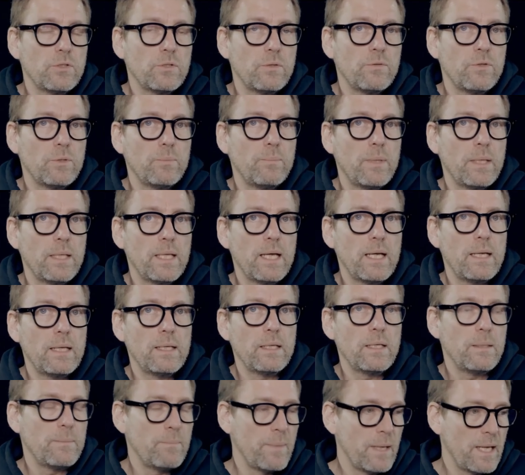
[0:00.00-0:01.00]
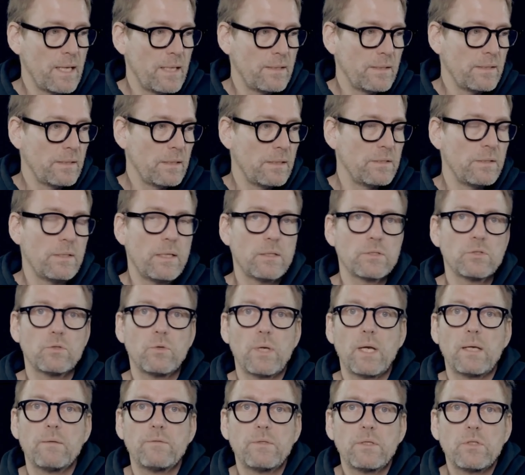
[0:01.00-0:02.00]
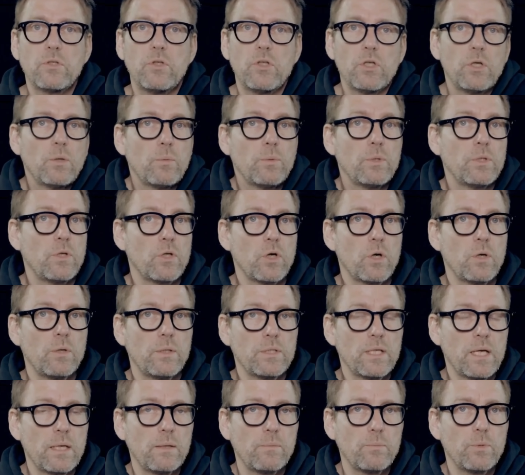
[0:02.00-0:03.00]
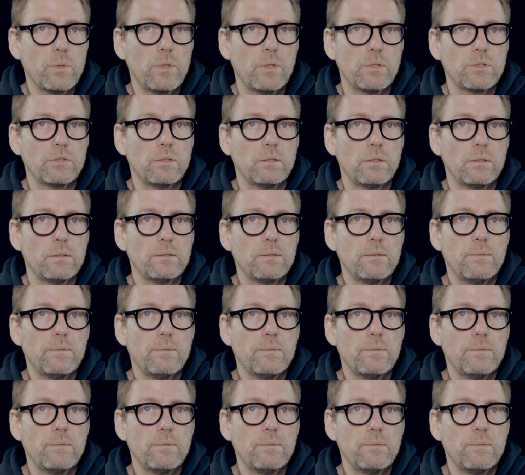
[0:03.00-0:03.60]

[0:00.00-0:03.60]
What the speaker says: of the Mechanika Max is that you have a German contact person.